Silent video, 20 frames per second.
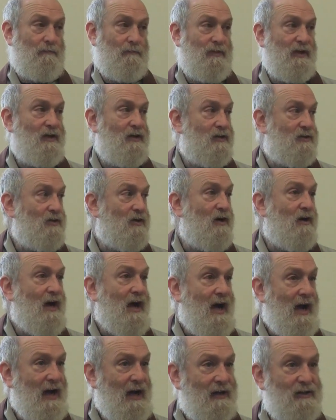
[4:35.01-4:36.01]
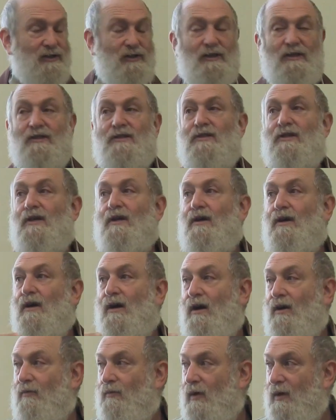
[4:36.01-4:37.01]
Because our actions
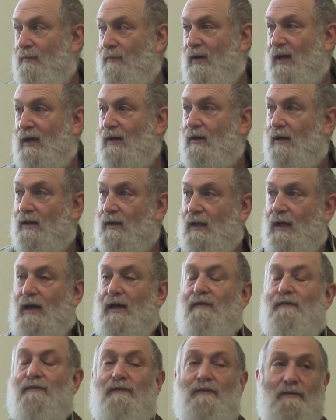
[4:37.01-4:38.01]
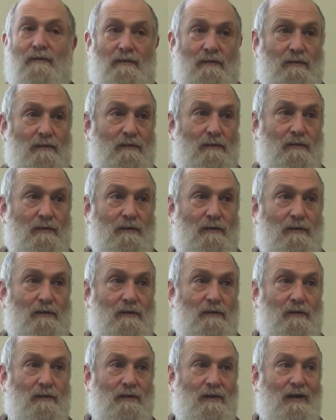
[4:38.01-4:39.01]
are what make our life.
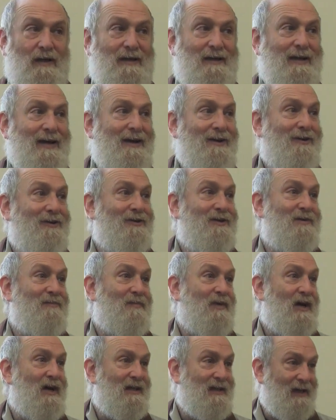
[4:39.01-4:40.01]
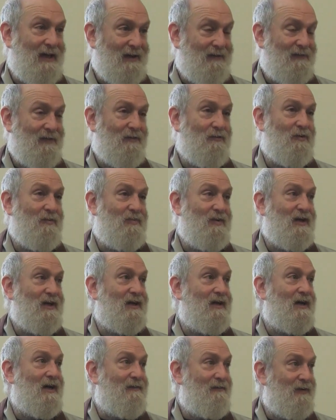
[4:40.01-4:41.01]
And not only my life, it would be
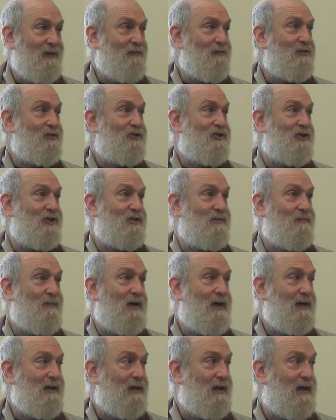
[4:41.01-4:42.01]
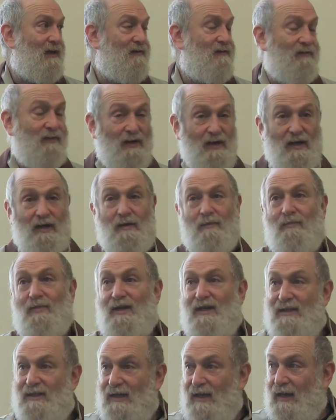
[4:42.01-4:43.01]
enough it was just my life, but
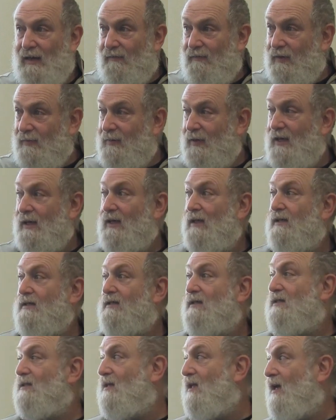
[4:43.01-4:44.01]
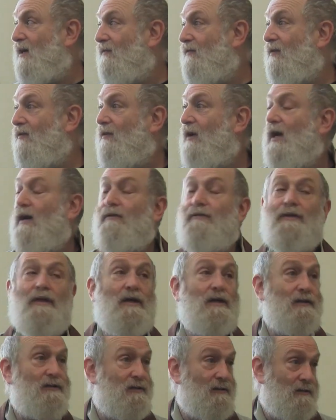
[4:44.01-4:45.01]
it's everybody else's life around
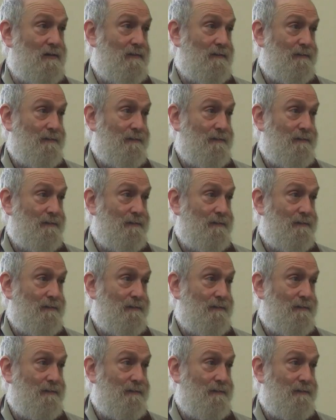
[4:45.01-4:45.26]
us.